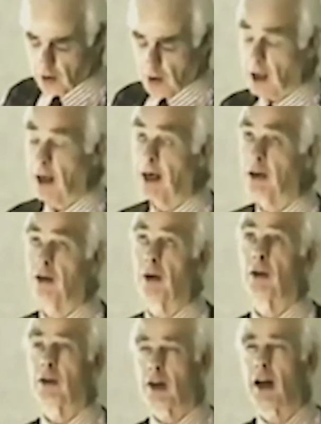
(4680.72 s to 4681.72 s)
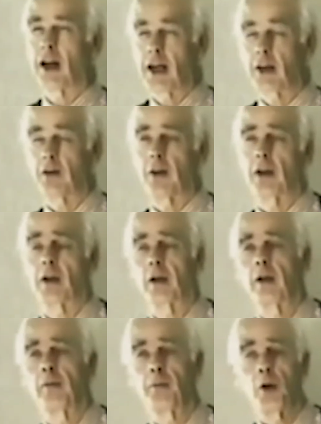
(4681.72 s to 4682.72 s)
is a dielectric.
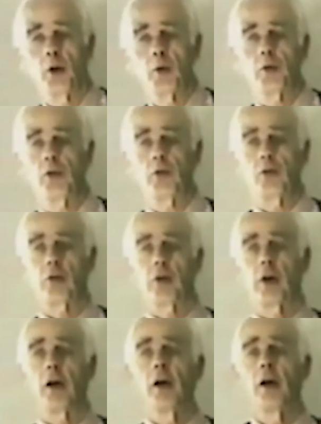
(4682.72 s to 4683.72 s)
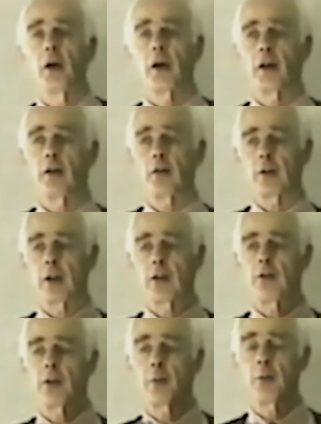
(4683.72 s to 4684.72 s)
Pure waters
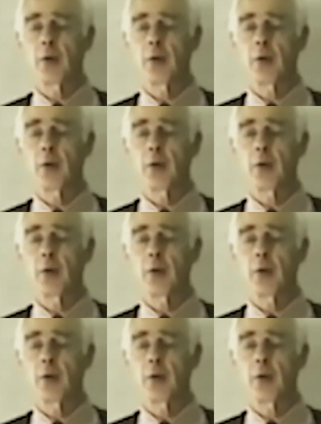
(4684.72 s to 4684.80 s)
can